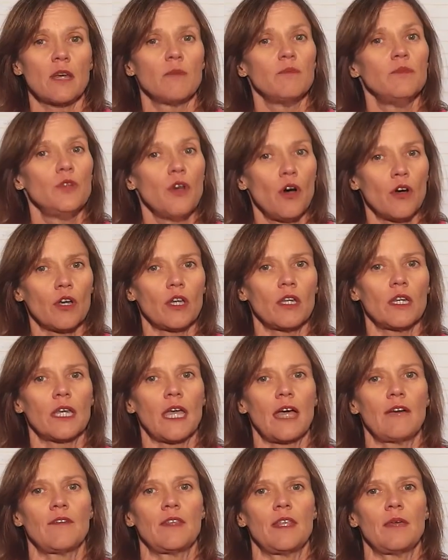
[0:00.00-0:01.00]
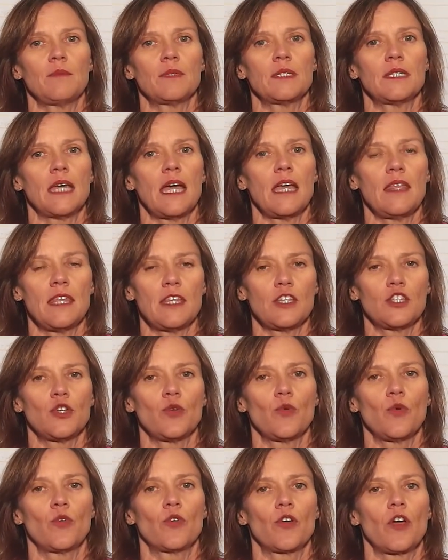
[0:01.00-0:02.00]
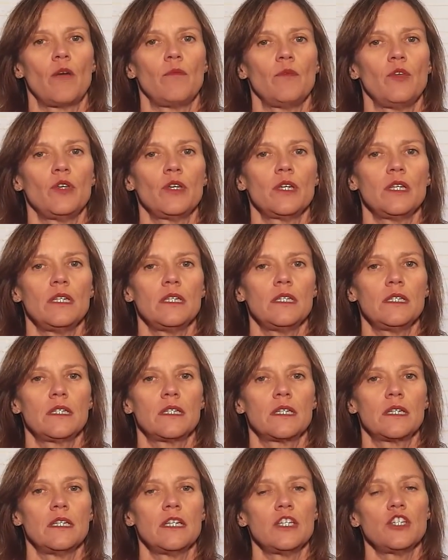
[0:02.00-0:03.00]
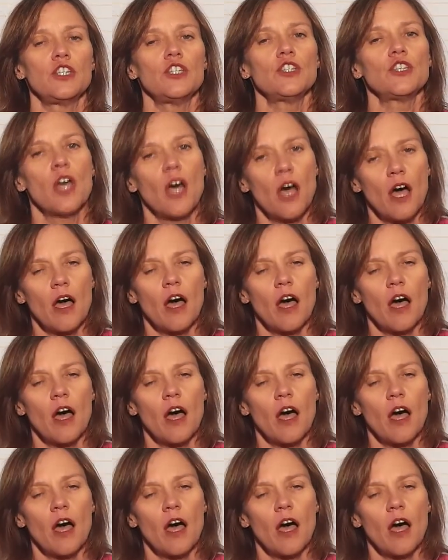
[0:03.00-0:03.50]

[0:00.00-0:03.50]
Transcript: I'm not going to cover them today. They're two autoimmune conditions.